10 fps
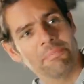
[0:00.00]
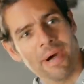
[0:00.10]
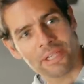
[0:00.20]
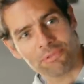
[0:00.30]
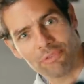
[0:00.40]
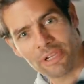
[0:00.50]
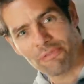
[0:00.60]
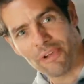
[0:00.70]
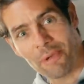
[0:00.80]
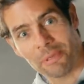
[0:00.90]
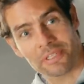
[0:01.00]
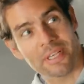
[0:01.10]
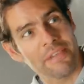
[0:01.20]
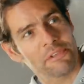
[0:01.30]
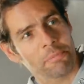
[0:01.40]
Mike's
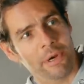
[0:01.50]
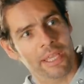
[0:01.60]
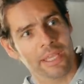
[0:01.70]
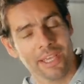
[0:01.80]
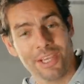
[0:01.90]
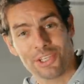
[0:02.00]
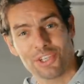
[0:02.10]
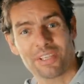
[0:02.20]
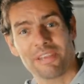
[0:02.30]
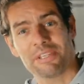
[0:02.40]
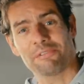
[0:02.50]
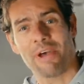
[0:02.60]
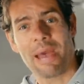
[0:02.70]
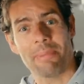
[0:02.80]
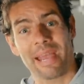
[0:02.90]
refurbished leaf spring should give this
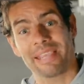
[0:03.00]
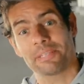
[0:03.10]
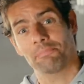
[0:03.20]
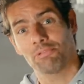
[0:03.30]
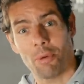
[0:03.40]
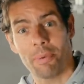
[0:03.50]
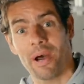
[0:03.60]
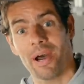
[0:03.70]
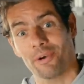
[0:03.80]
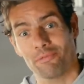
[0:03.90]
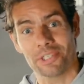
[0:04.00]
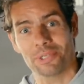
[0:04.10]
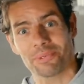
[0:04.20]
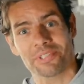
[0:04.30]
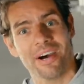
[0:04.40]
van back its proper
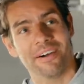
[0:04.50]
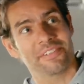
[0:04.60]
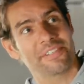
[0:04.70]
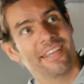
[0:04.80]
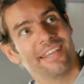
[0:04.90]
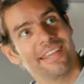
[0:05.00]
original stance.